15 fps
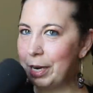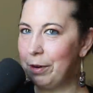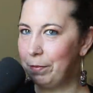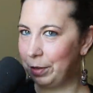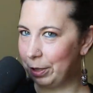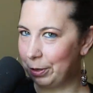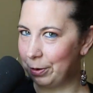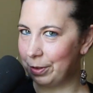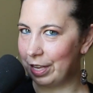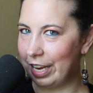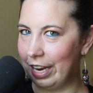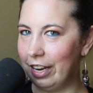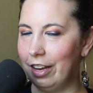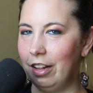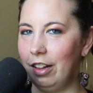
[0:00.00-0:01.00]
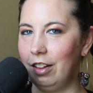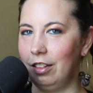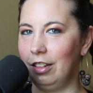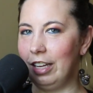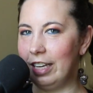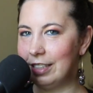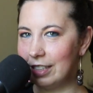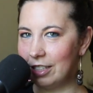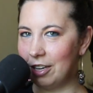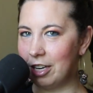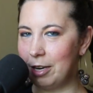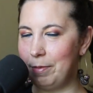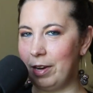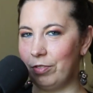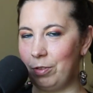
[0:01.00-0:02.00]
of clothing, let's talk
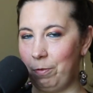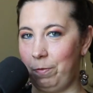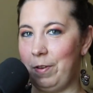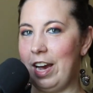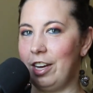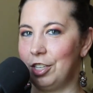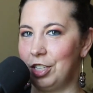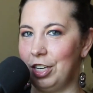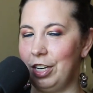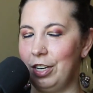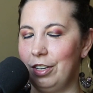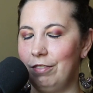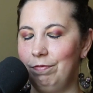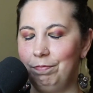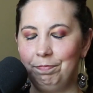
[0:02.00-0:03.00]
about the fashion.